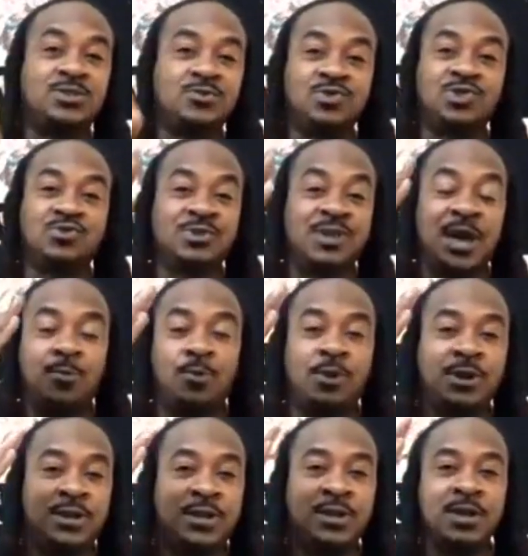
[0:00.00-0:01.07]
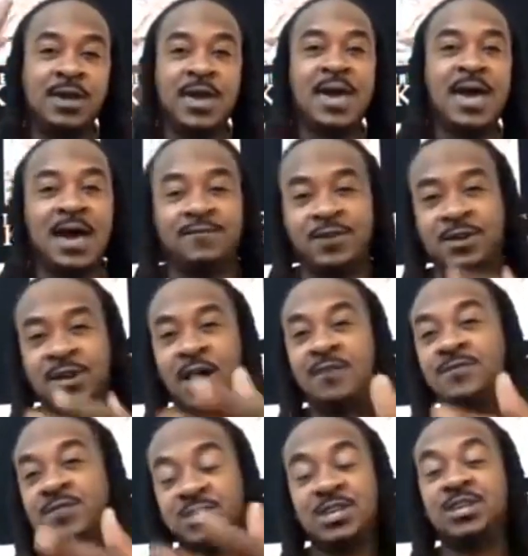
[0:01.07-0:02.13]
you and I wanted to have a
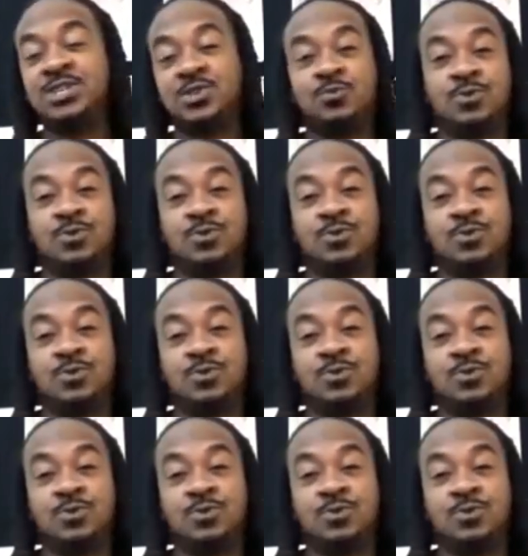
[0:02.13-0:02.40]
conversation with